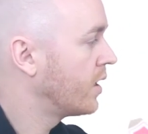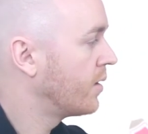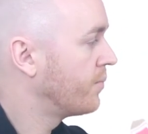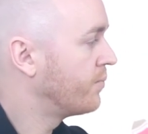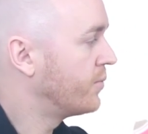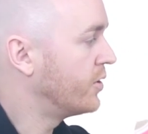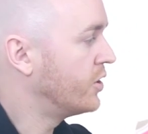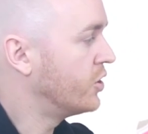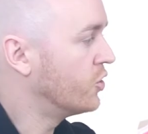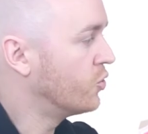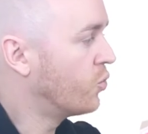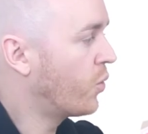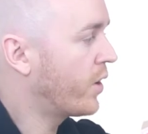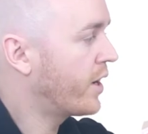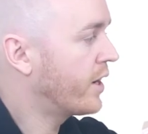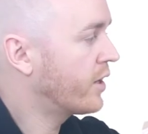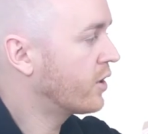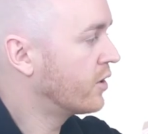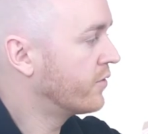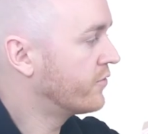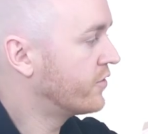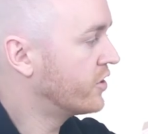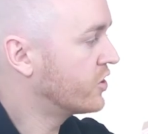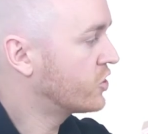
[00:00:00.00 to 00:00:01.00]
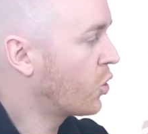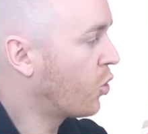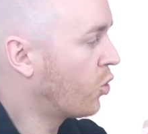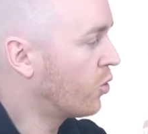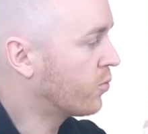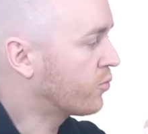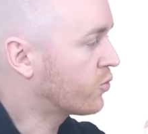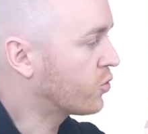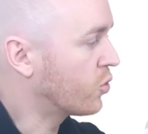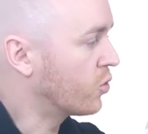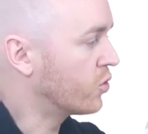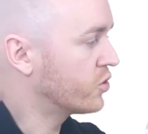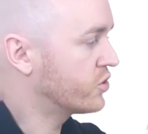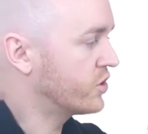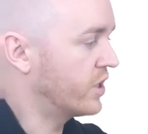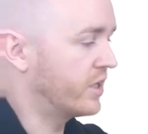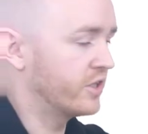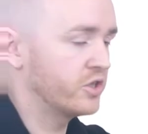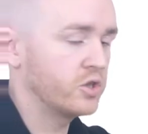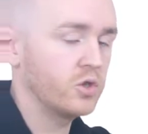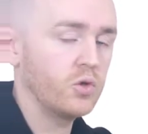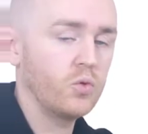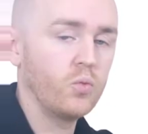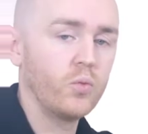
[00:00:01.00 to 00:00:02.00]
be aware of this whole
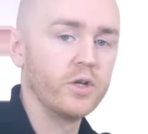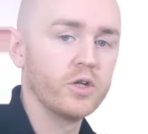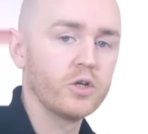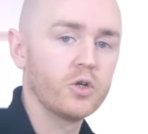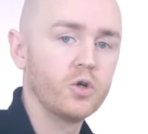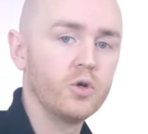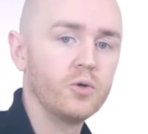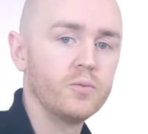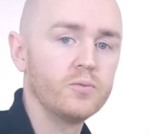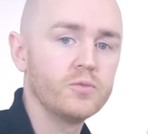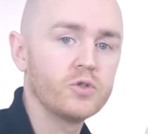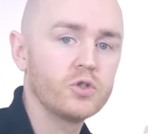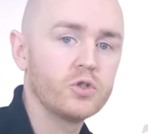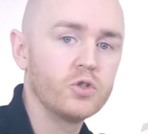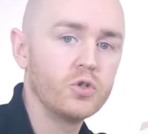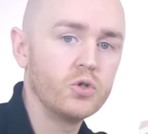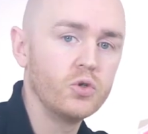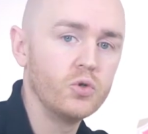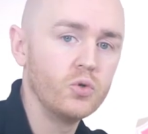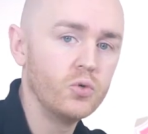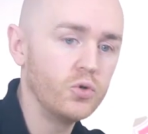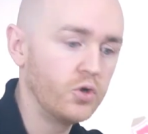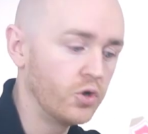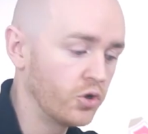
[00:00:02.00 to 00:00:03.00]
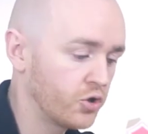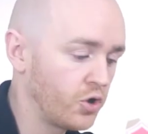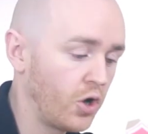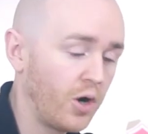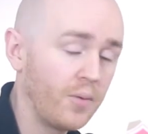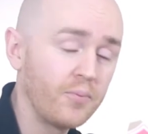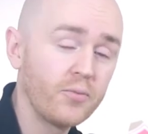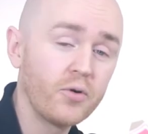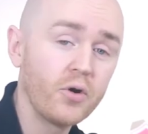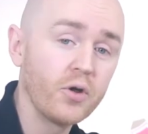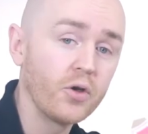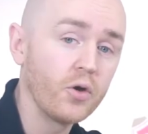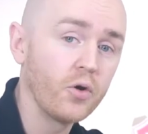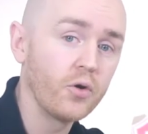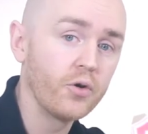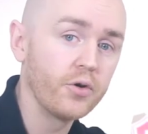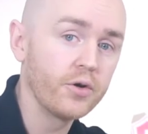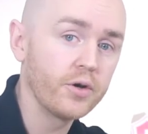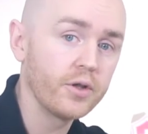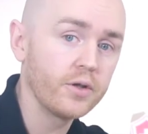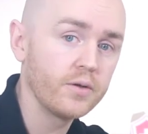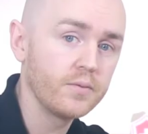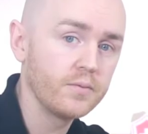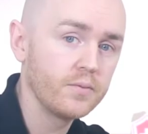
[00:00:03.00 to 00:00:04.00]
process when it comes to your top
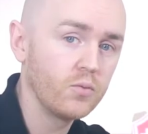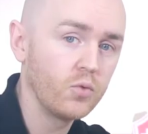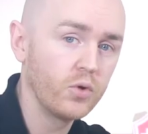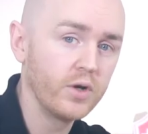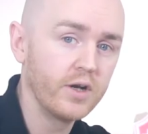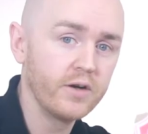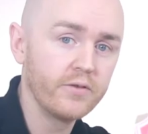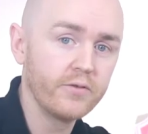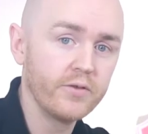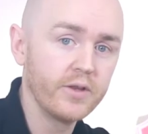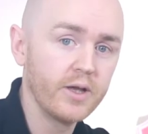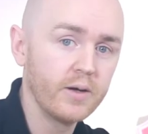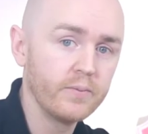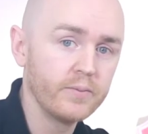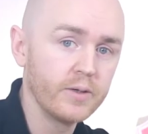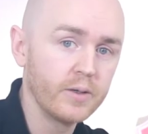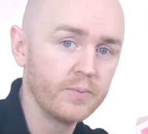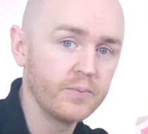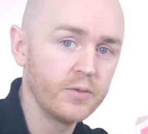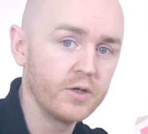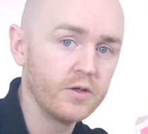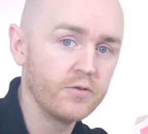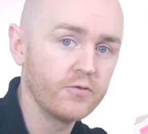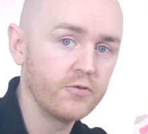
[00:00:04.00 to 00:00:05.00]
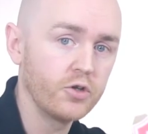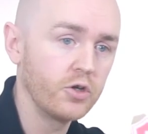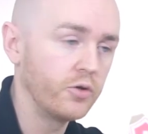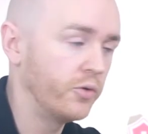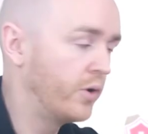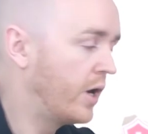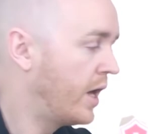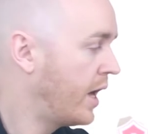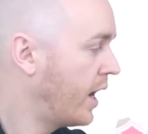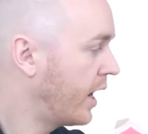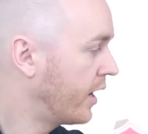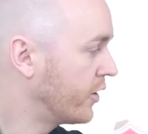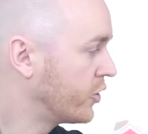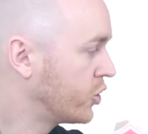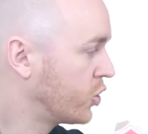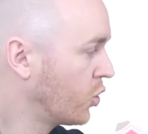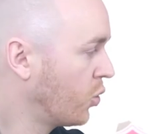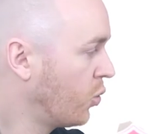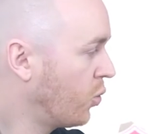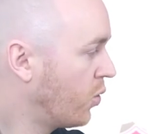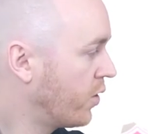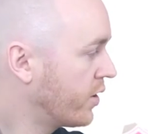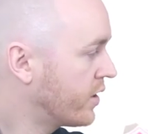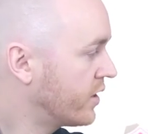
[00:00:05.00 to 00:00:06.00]
priority, whatever that might be for you. I
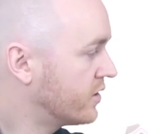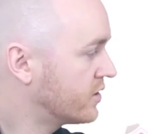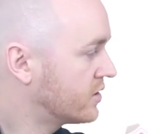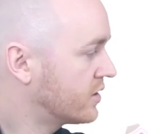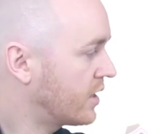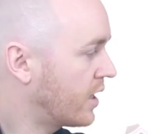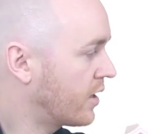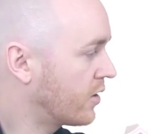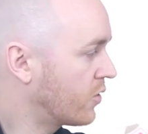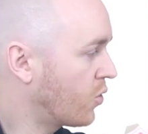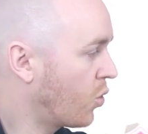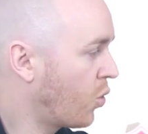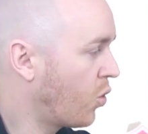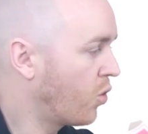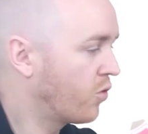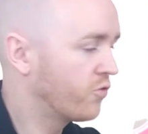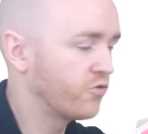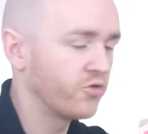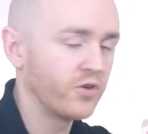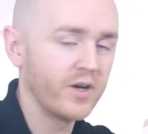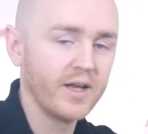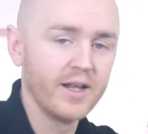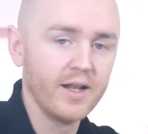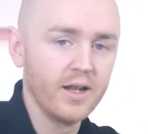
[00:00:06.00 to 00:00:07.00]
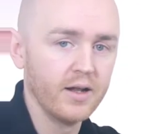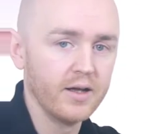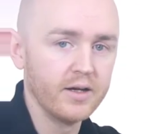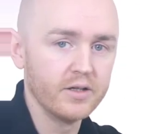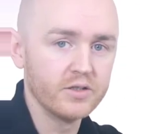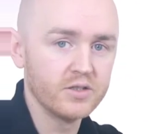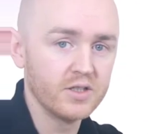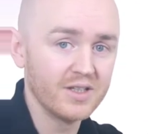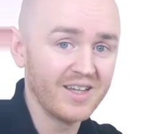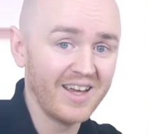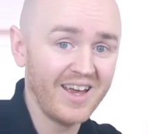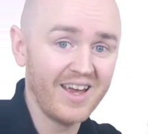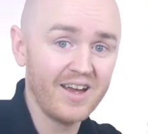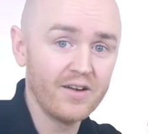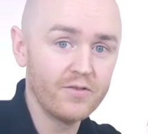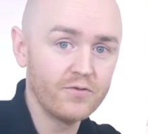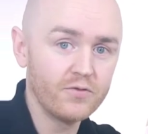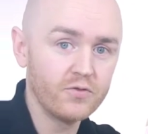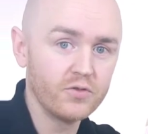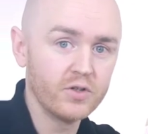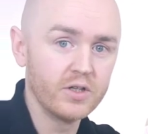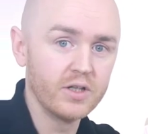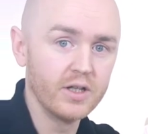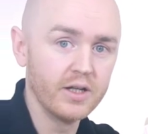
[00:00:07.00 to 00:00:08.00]
don't want you to start overanalyzing
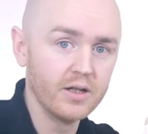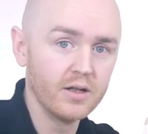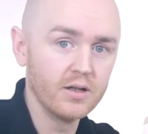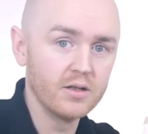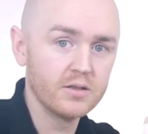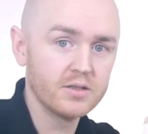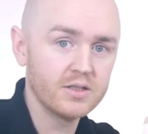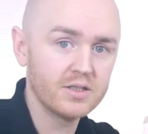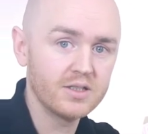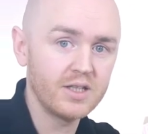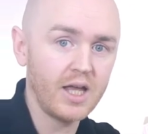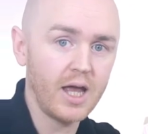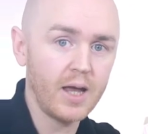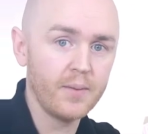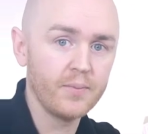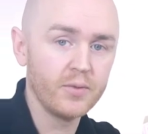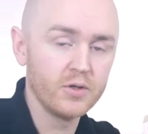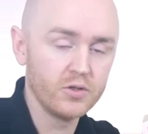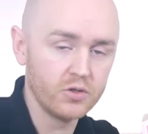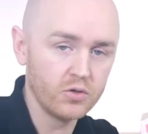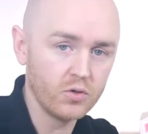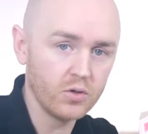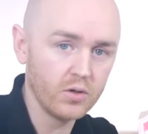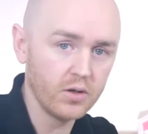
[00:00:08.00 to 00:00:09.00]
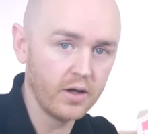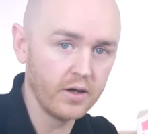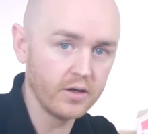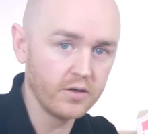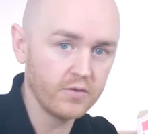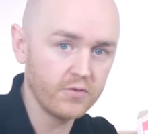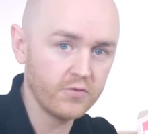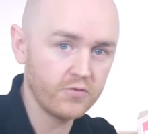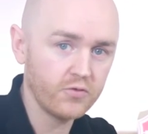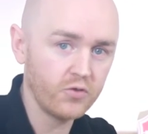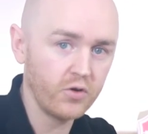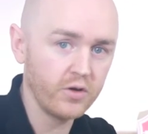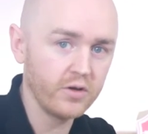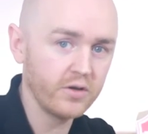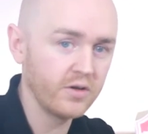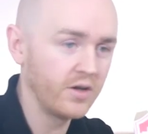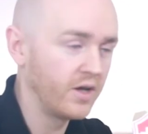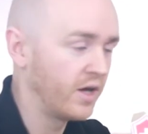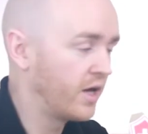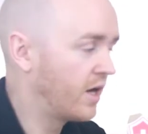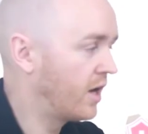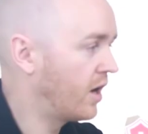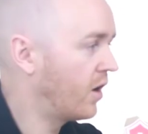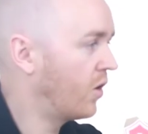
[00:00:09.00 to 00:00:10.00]
every little step in your life, right?
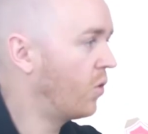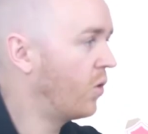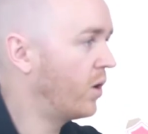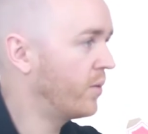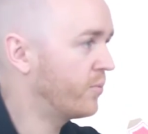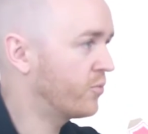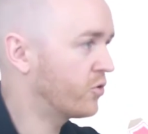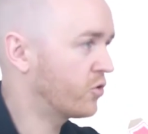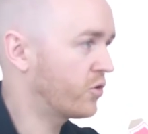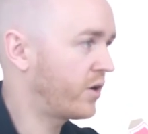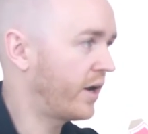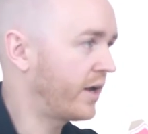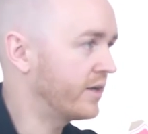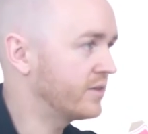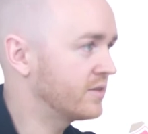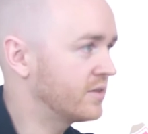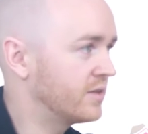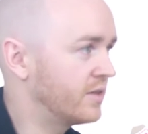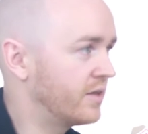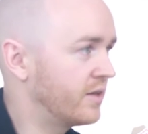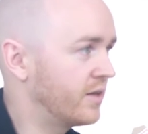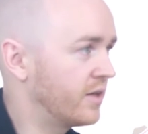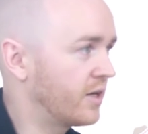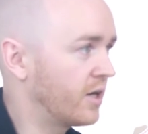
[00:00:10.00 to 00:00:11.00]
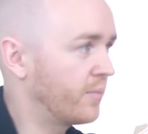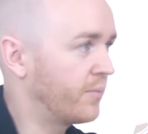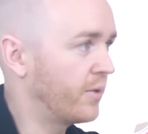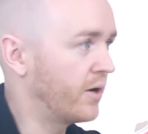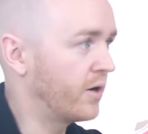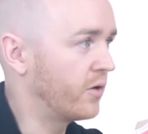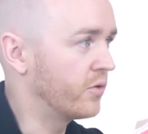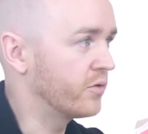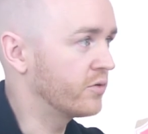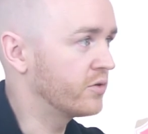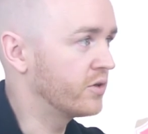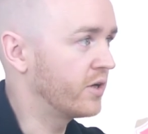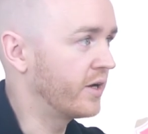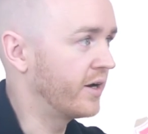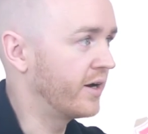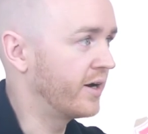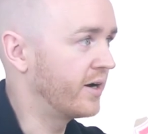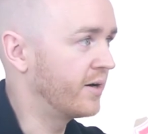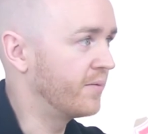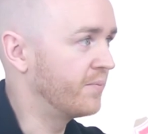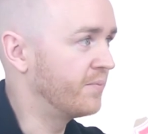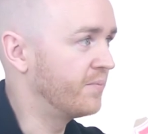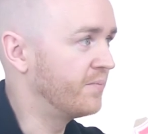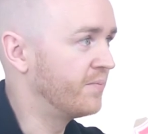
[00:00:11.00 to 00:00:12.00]
oh, I'm procrastinating about
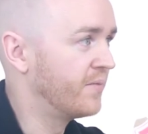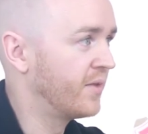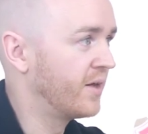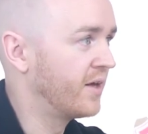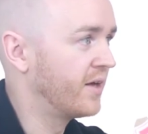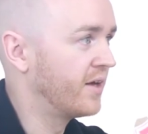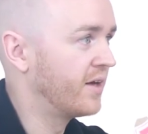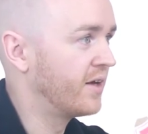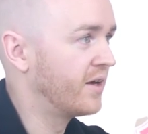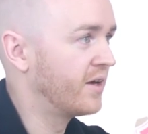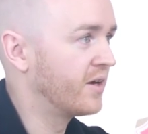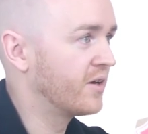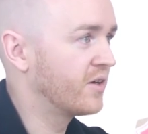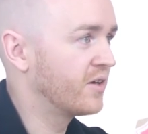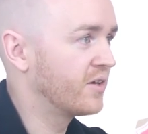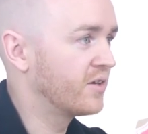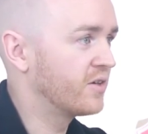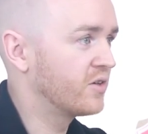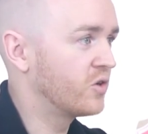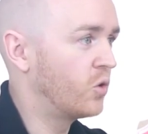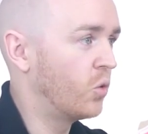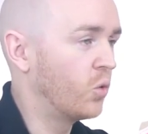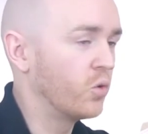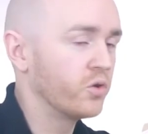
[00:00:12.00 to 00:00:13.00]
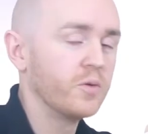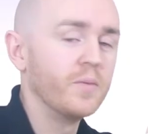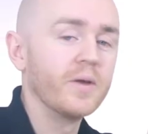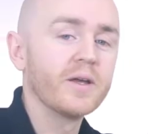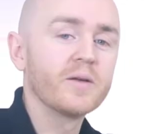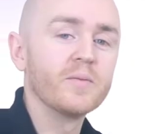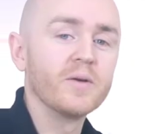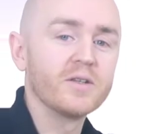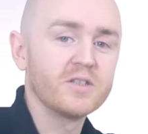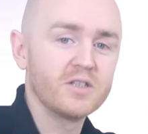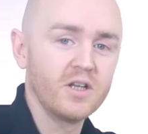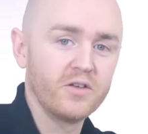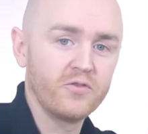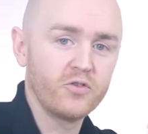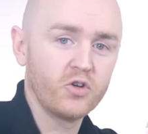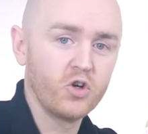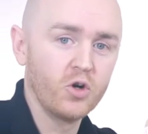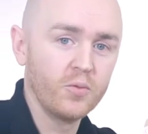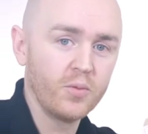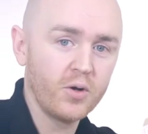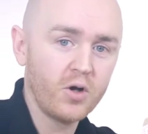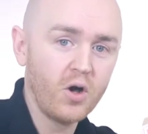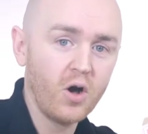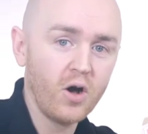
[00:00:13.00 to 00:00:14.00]
going to make myself a
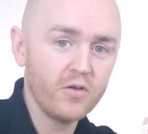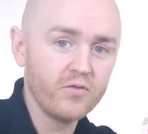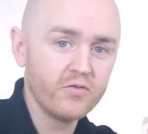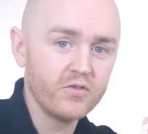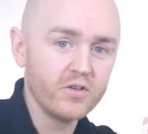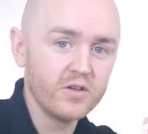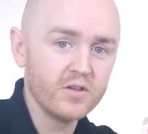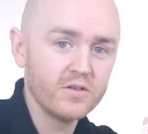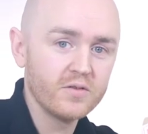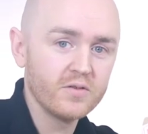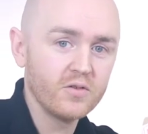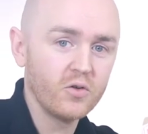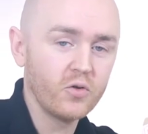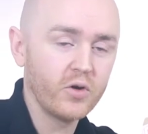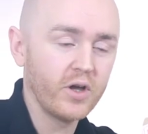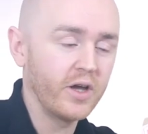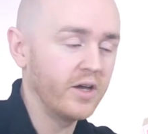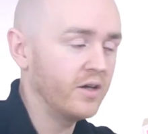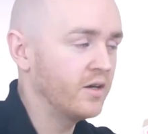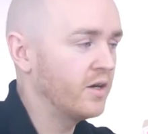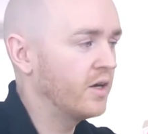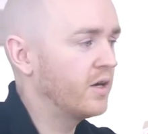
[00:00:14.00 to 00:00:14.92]
cup of coffee. Okay,